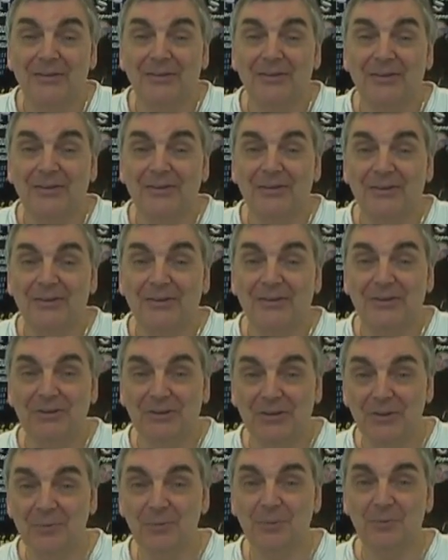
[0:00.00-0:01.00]
The, the
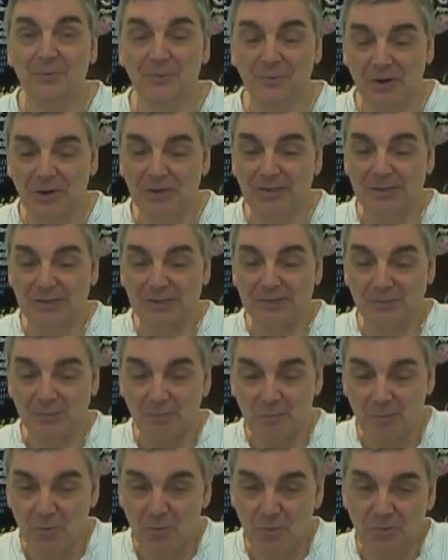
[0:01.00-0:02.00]
human mind
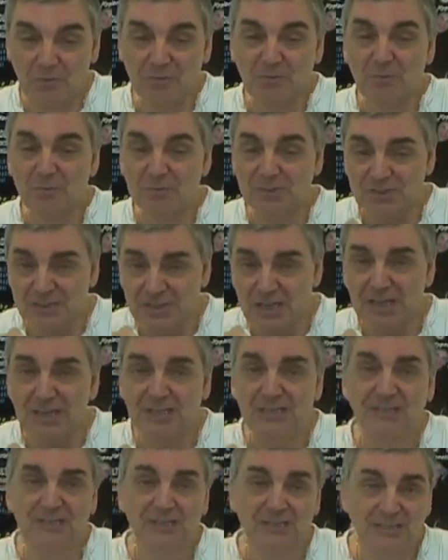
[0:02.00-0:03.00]
moves from
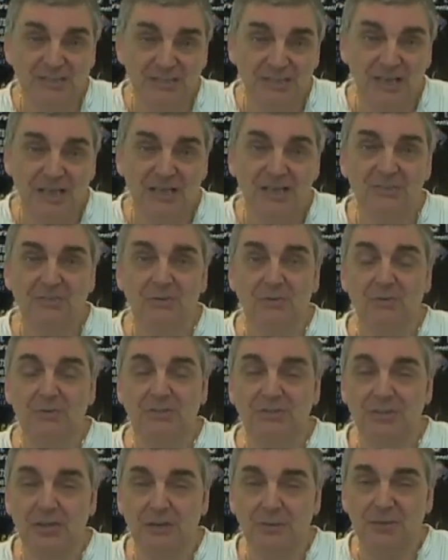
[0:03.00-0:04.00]
state to state all
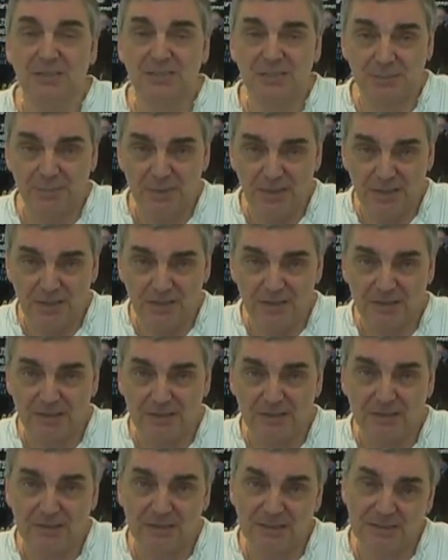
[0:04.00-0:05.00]
the time. It's a bit like
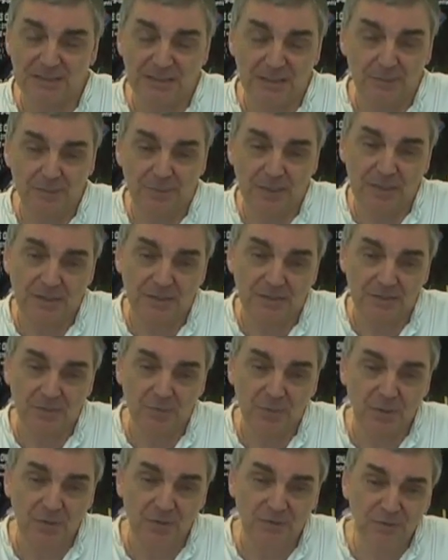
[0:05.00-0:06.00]
an elastic band
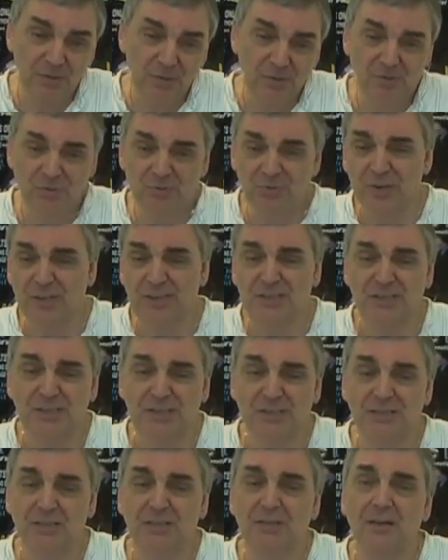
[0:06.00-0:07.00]
as well. If you stretch
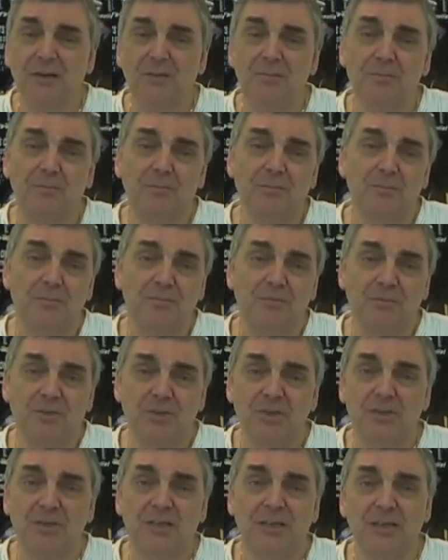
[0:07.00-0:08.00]
it and
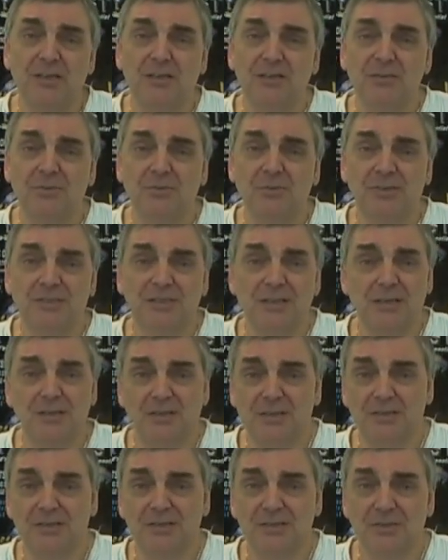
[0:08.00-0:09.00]
turn it into a
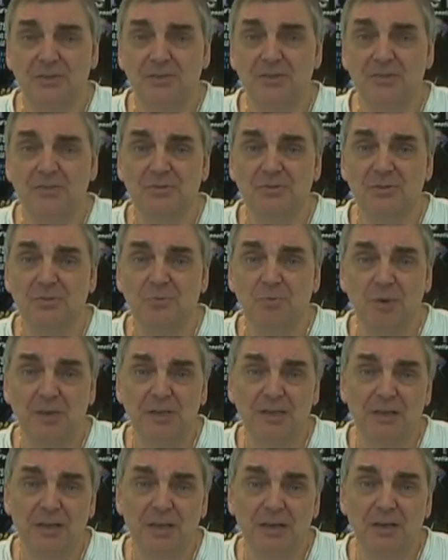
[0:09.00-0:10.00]
state that it's not used to,
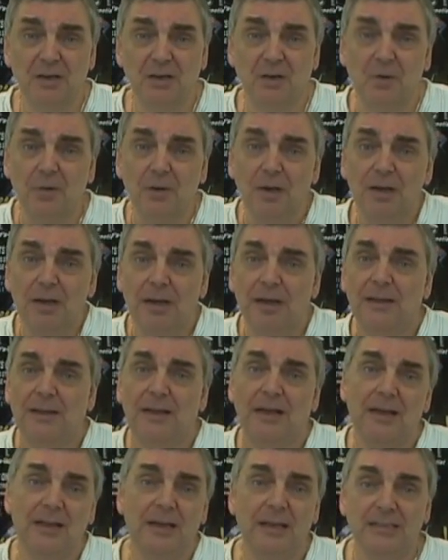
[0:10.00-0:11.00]
when you let go,
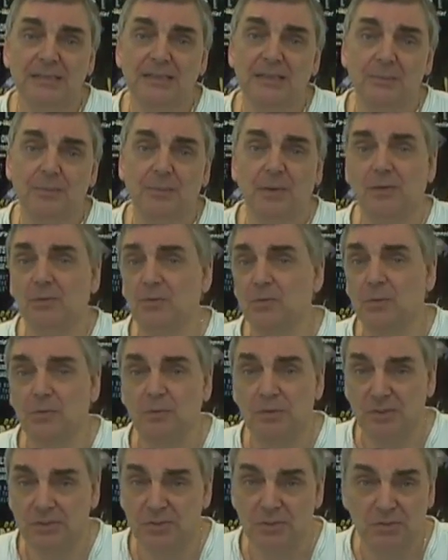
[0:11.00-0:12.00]
that elastic band will
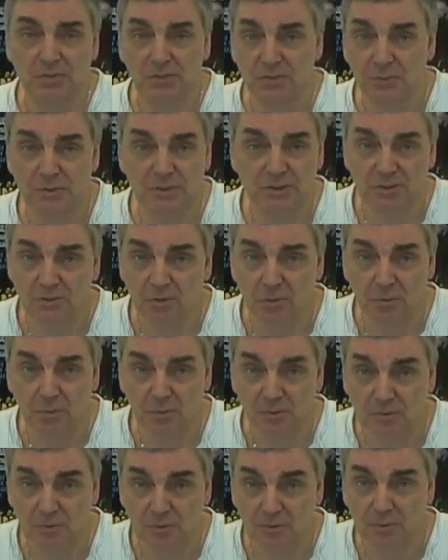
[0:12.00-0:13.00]
return to its
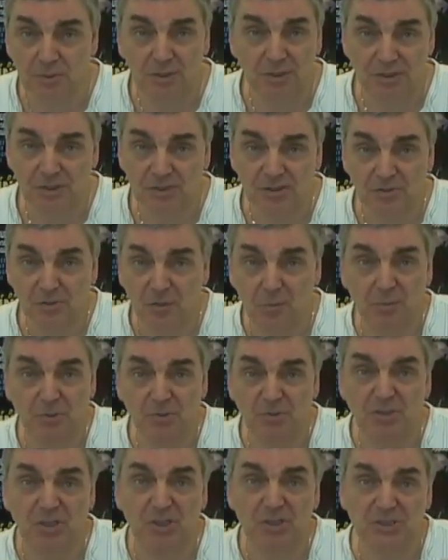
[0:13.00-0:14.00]
normal, its
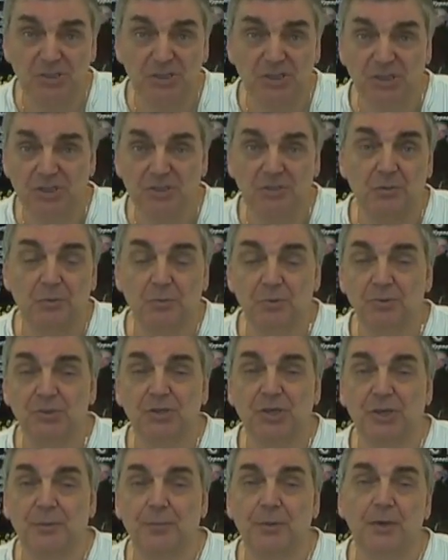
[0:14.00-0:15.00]
normal size, its normal
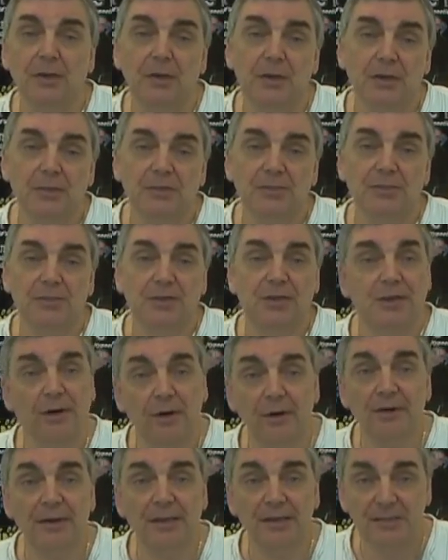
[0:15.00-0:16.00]
shape. So you
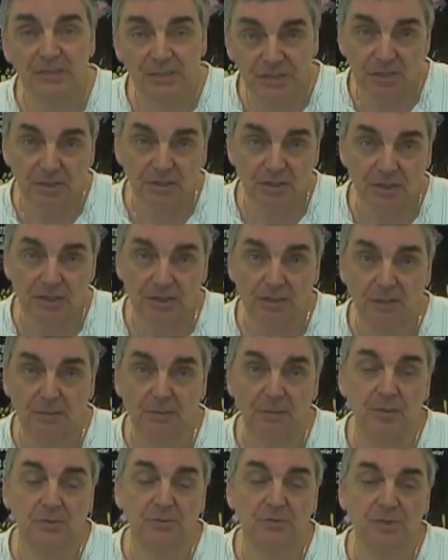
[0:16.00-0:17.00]
can't get stuck in
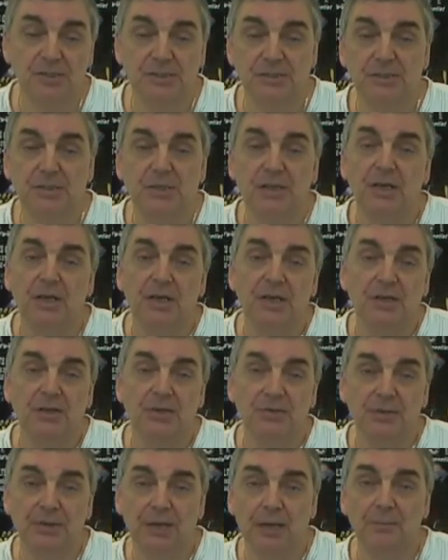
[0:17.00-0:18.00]
hypnosis.
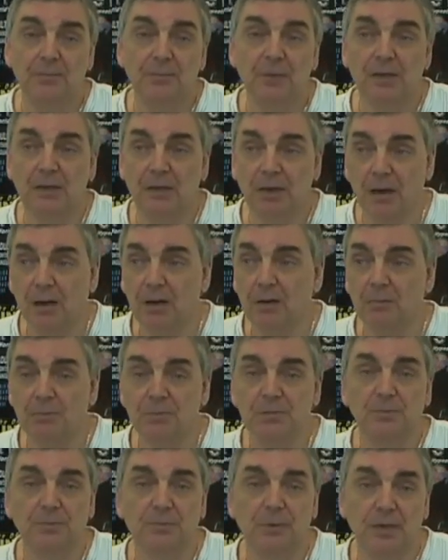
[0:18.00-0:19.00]
You can be
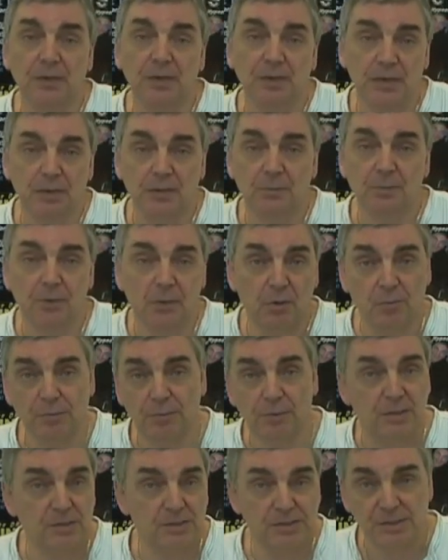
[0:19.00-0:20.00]
harmed by
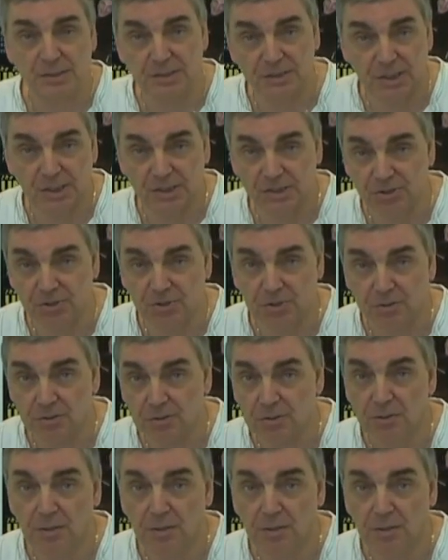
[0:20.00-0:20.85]
inappropriate suggestion.